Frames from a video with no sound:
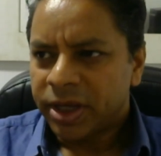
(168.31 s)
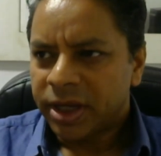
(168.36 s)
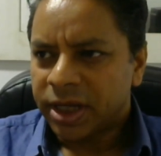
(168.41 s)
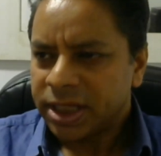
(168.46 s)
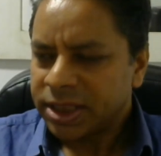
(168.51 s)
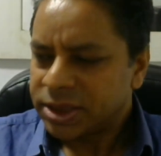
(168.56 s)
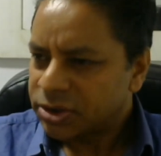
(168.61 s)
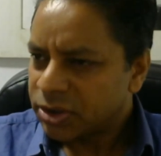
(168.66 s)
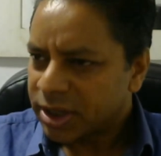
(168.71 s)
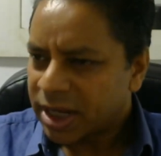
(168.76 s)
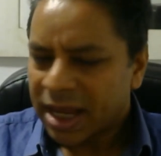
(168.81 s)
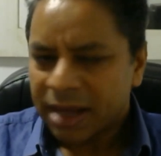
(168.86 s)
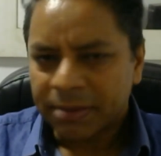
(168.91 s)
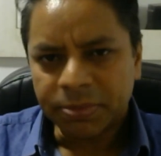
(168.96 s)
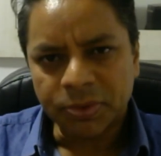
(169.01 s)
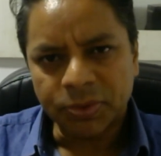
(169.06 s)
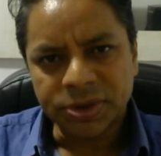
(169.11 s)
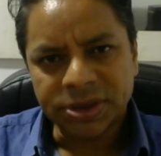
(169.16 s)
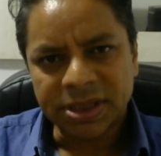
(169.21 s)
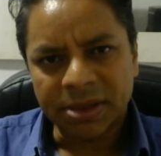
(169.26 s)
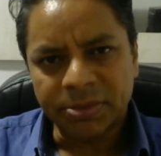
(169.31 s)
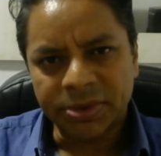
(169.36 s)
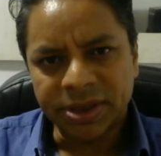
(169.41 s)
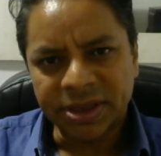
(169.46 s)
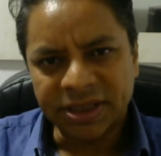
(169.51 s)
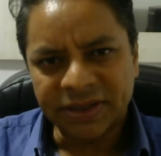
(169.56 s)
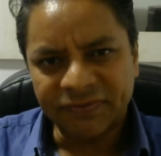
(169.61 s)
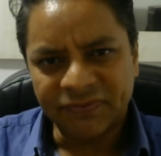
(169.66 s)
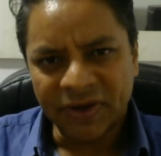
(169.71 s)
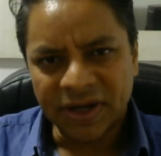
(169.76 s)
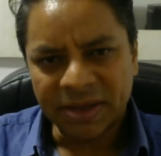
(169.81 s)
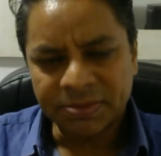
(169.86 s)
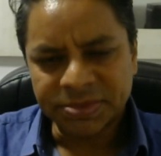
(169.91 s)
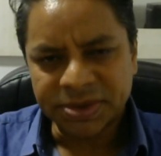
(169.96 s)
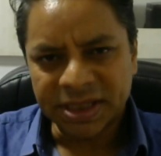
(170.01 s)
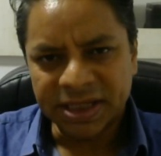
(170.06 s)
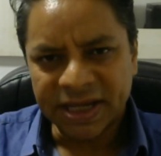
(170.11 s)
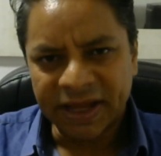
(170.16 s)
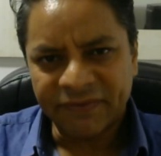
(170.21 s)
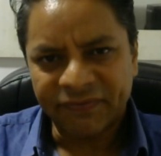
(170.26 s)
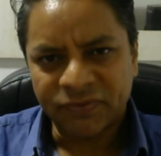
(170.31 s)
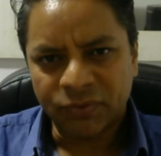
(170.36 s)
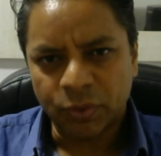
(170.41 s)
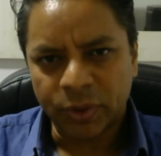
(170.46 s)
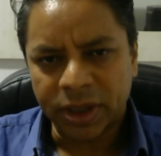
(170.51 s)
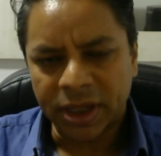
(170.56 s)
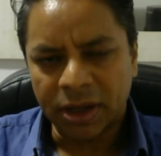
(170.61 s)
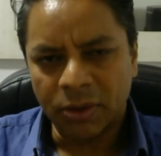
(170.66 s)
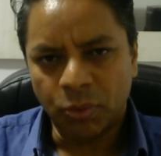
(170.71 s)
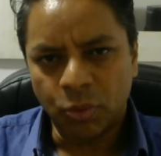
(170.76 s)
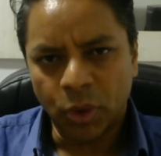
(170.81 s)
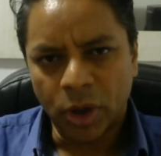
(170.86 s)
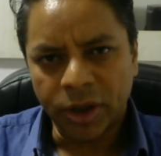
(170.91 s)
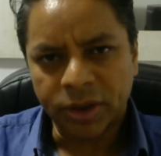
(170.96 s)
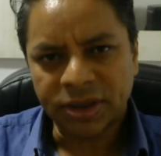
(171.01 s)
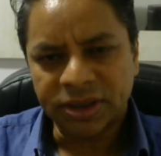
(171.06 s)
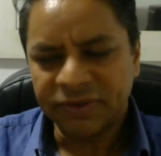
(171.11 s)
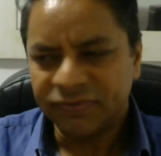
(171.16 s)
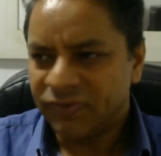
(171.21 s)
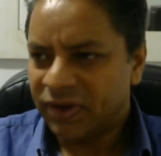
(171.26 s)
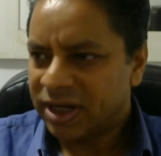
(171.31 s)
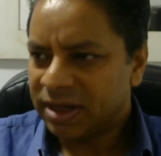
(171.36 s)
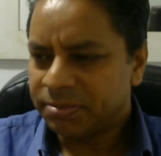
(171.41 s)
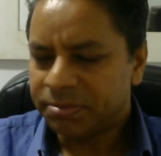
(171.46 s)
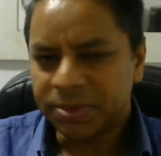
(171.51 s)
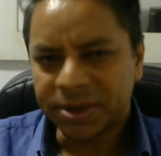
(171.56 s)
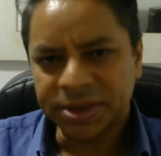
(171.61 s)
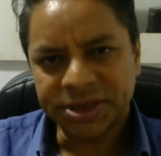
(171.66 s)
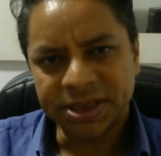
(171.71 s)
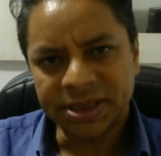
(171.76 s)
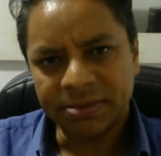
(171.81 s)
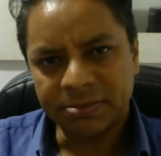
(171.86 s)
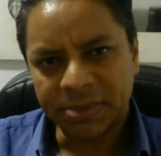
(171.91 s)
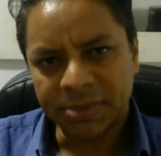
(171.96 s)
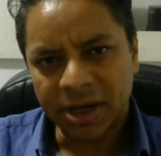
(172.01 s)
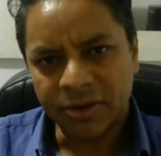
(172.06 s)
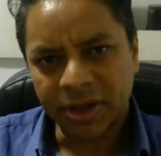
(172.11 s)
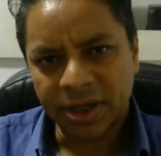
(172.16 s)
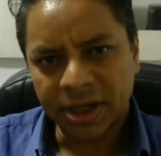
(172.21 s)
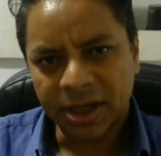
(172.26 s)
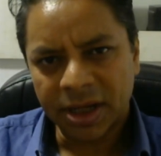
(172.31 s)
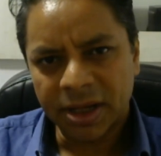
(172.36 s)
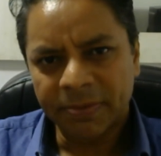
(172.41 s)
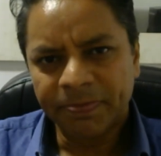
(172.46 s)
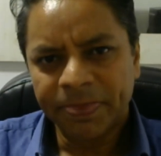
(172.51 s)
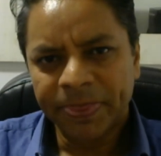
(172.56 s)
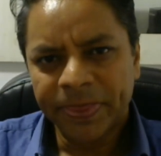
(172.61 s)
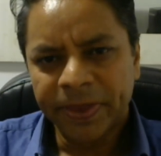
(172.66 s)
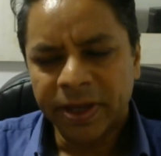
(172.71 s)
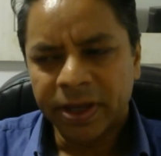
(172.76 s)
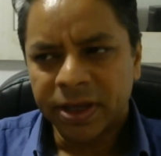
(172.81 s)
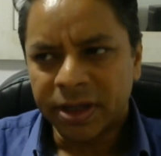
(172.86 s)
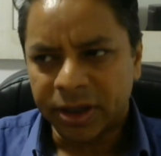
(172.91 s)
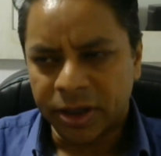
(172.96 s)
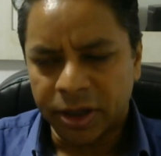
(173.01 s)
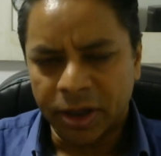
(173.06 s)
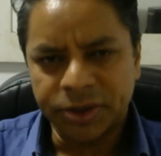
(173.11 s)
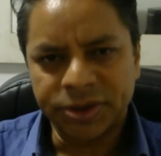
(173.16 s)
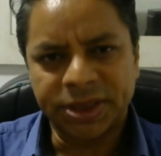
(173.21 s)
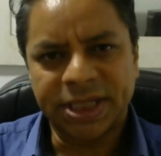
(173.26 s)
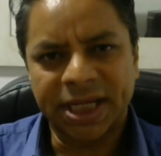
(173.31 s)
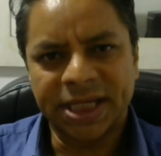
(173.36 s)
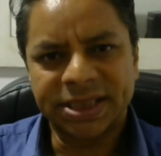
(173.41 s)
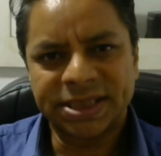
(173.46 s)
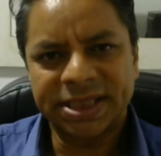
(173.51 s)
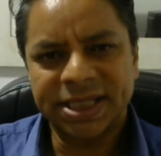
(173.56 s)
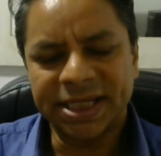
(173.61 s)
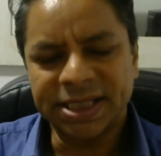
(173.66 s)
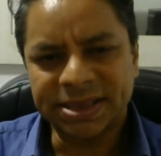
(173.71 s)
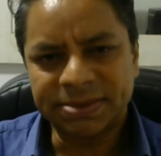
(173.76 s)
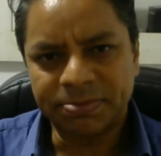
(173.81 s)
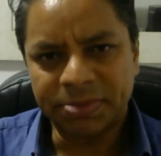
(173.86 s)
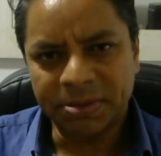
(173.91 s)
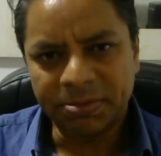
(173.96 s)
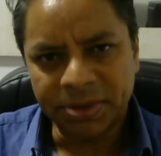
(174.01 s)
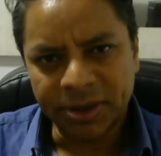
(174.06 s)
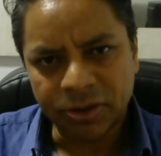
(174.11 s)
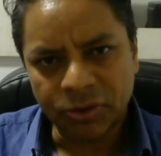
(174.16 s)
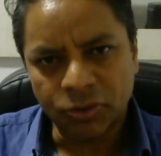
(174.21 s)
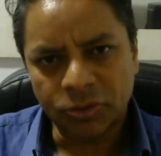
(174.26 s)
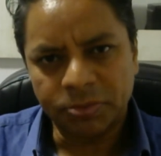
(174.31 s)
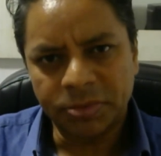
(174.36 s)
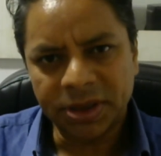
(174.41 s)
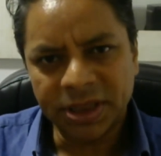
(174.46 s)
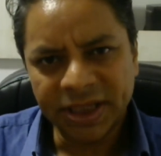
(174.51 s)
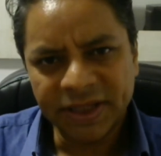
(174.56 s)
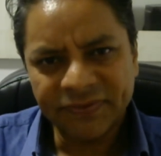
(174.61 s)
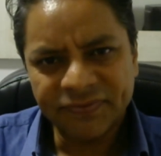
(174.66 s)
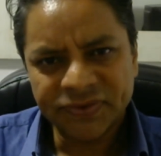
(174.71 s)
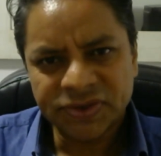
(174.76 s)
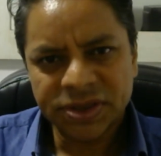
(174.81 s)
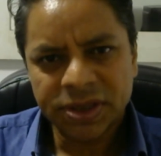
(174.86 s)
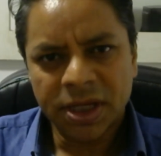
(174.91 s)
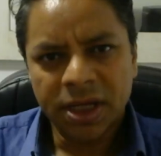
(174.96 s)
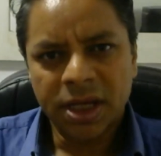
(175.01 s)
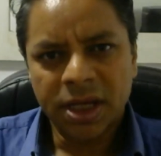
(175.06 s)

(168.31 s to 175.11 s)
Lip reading: He's not happy with some of the left-wing and woke developments in America. It goes against his biblical beliefs.